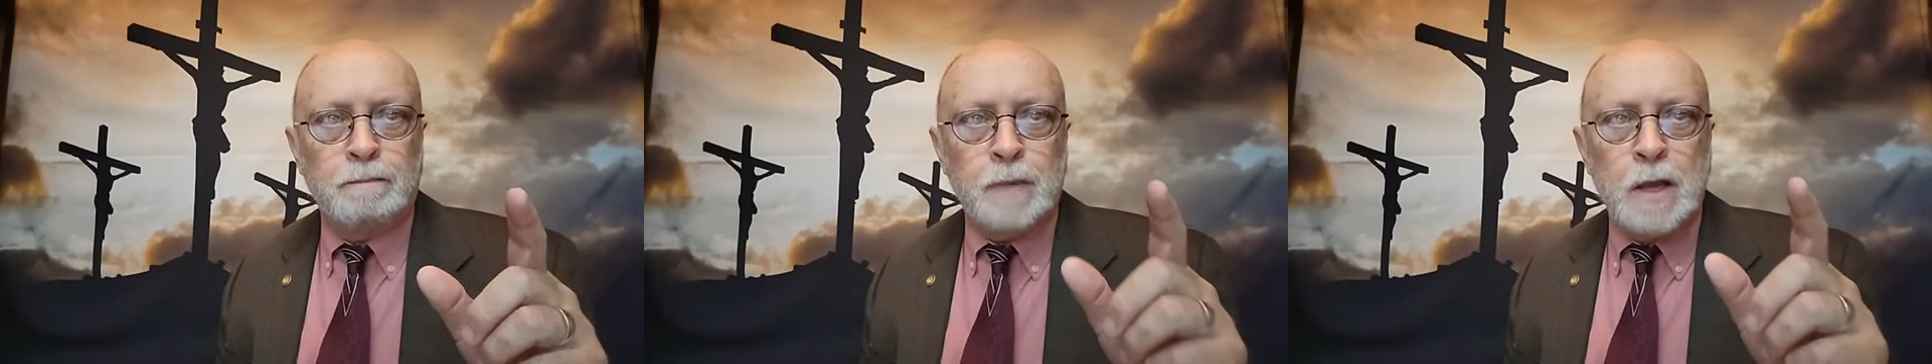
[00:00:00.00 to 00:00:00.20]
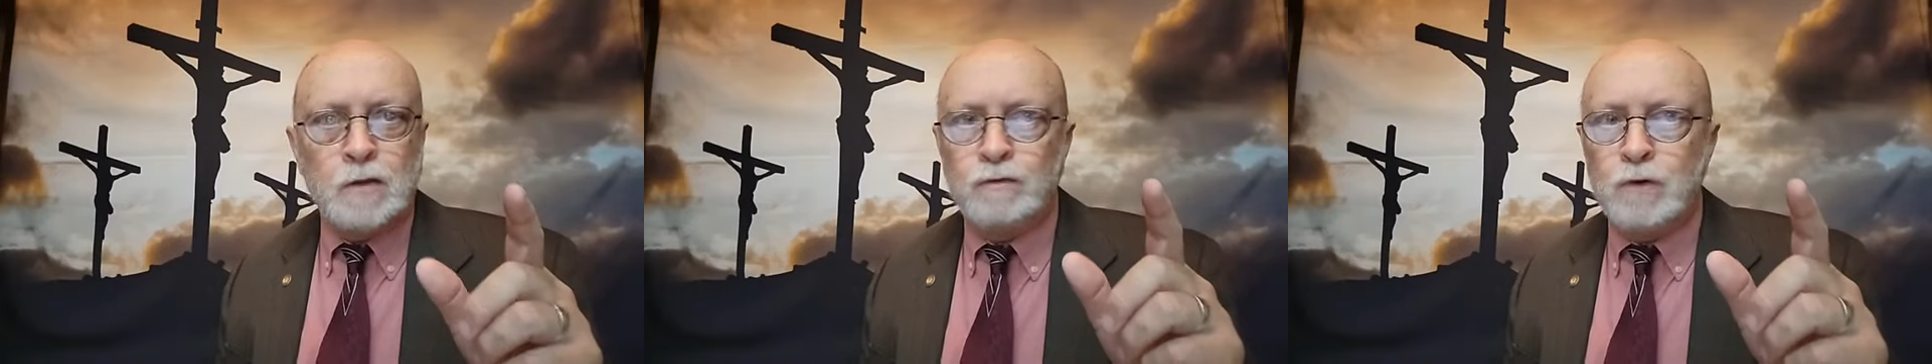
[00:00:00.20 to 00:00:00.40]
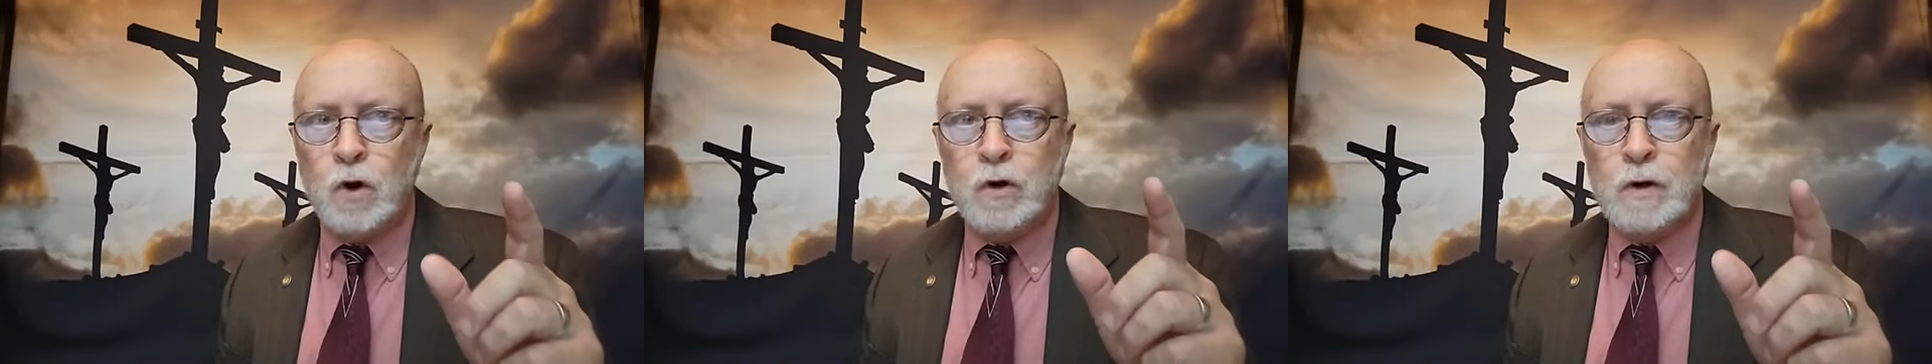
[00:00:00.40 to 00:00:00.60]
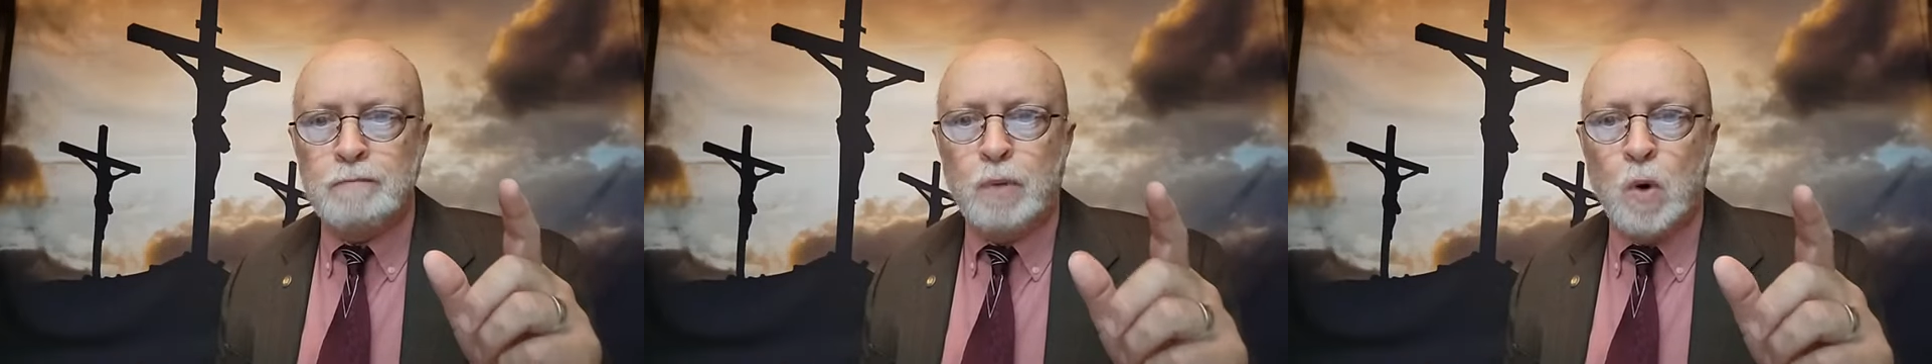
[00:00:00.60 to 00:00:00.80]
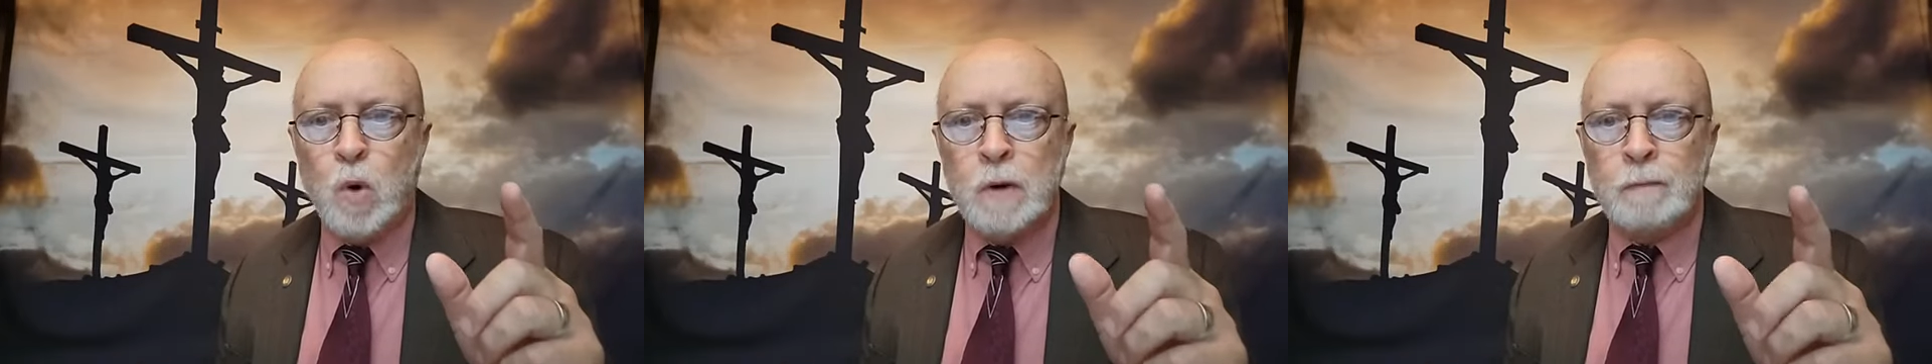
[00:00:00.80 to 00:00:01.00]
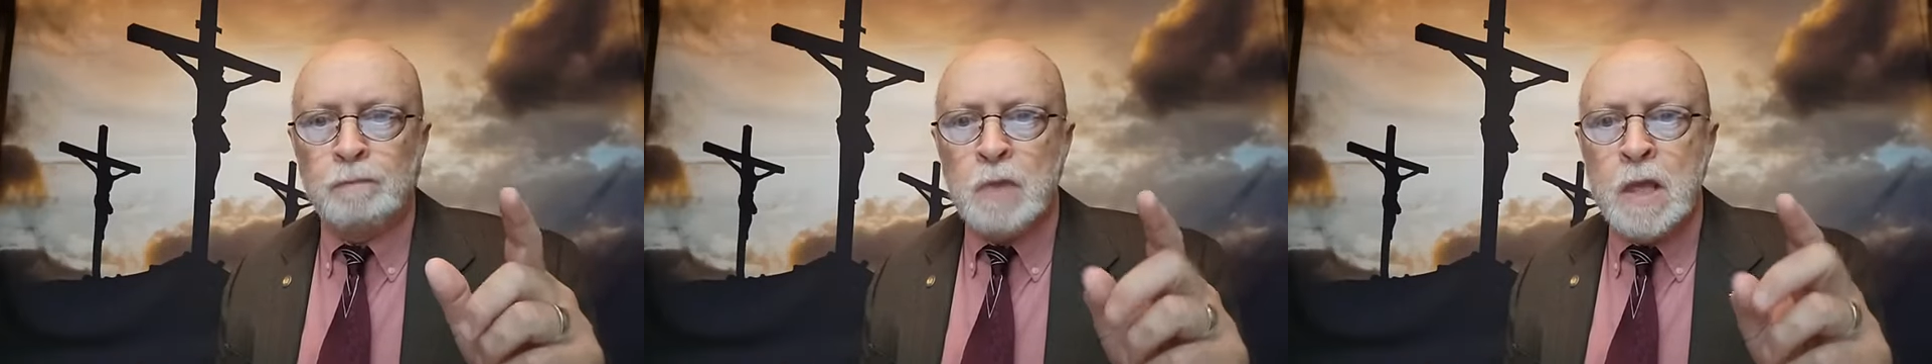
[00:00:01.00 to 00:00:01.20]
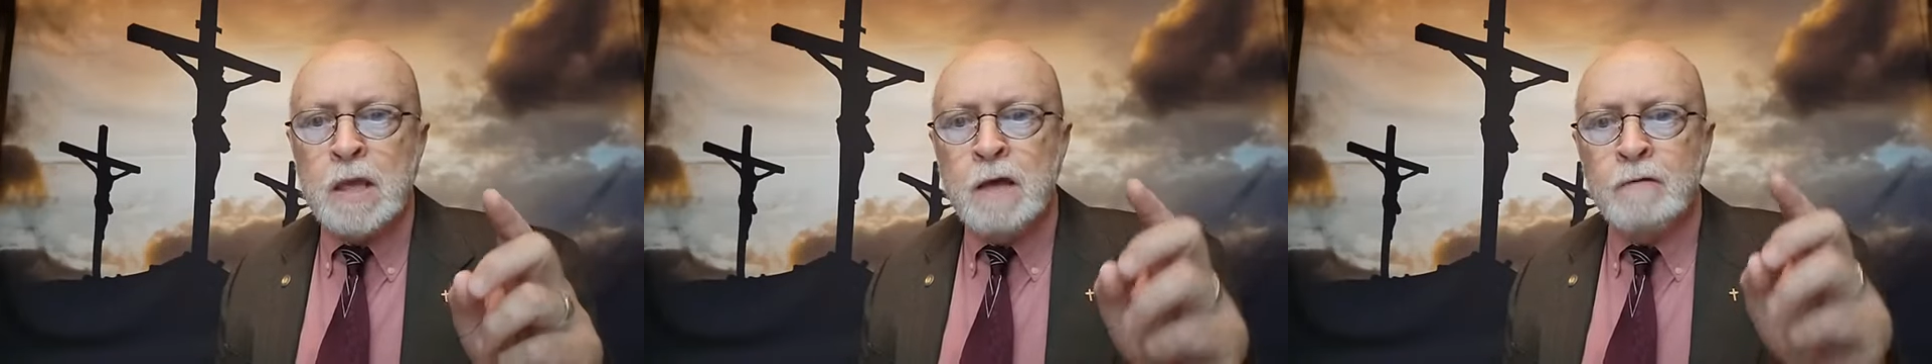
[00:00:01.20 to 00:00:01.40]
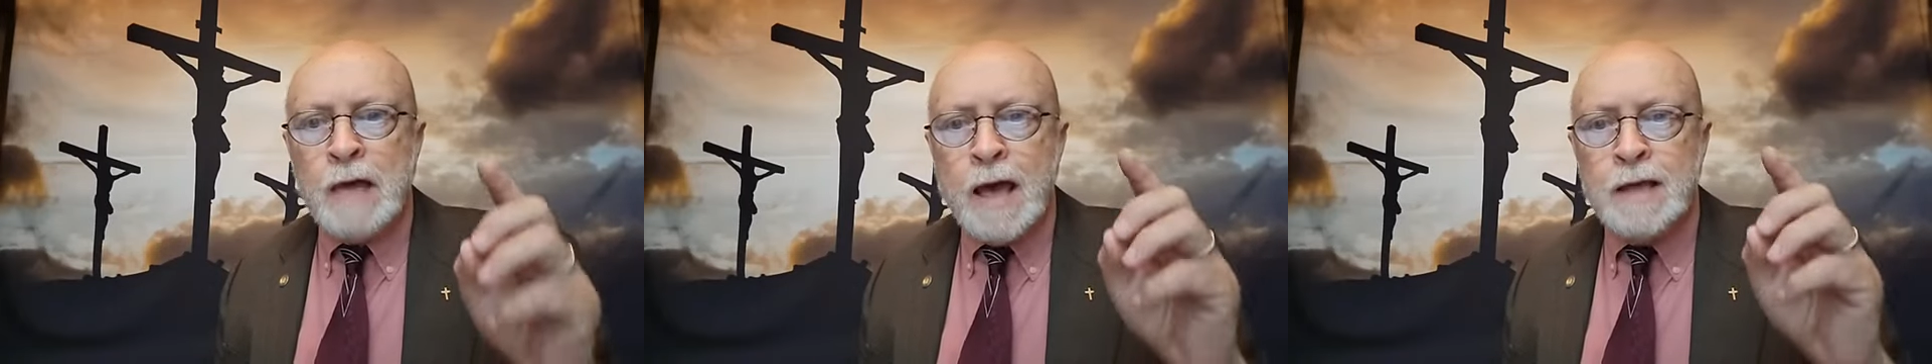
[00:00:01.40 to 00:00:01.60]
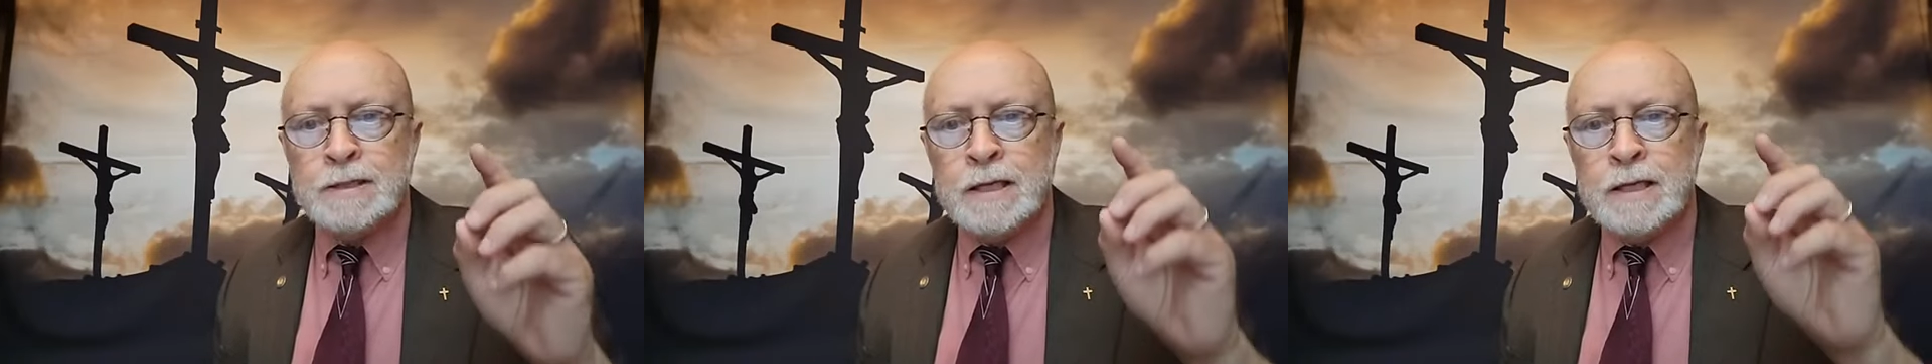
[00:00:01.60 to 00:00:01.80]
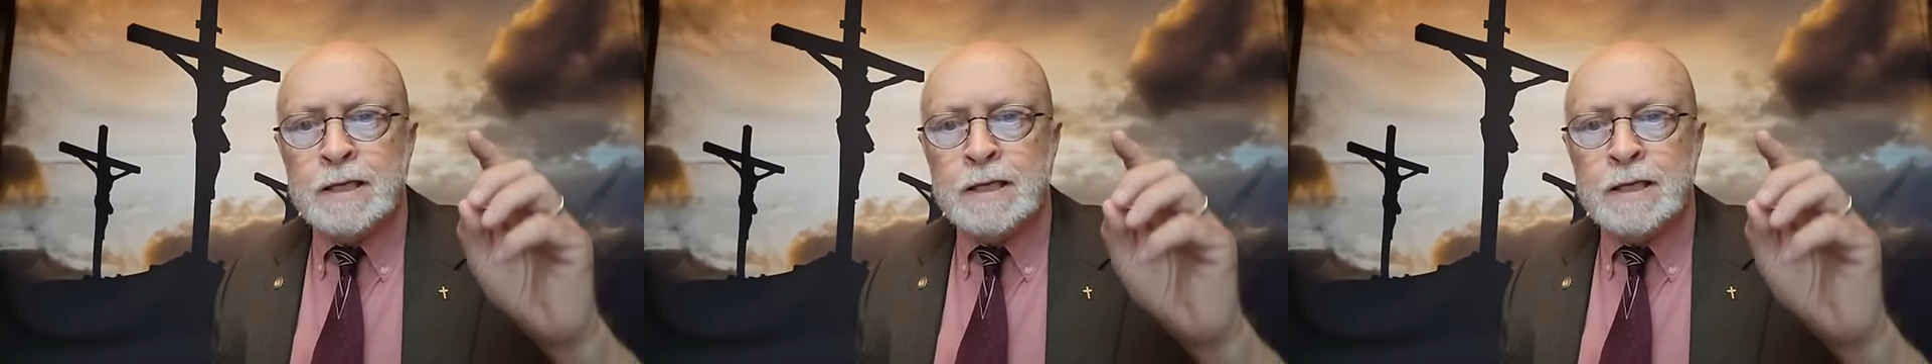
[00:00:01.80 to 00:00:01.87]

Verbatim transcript: That's very important, as it